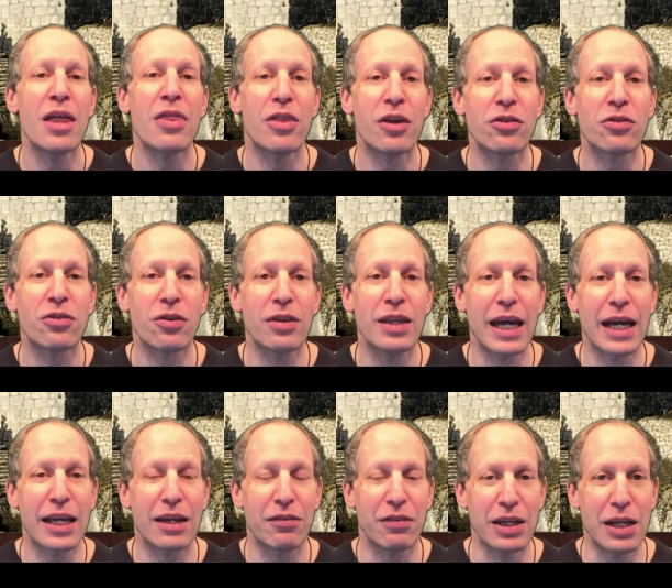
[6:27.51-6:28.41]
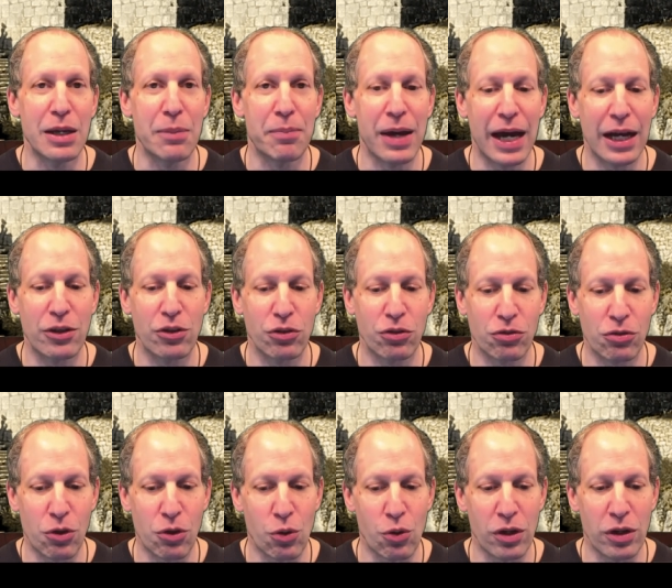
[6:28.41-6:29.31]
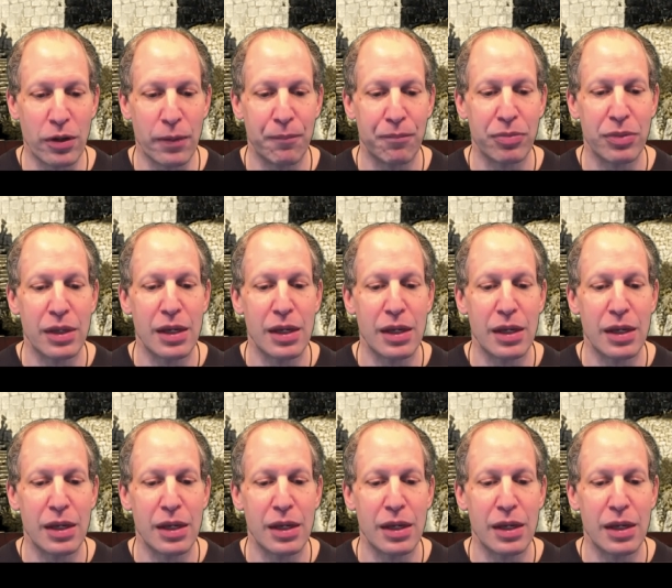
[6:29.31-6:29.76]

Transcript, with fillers: this will negatively impact your score.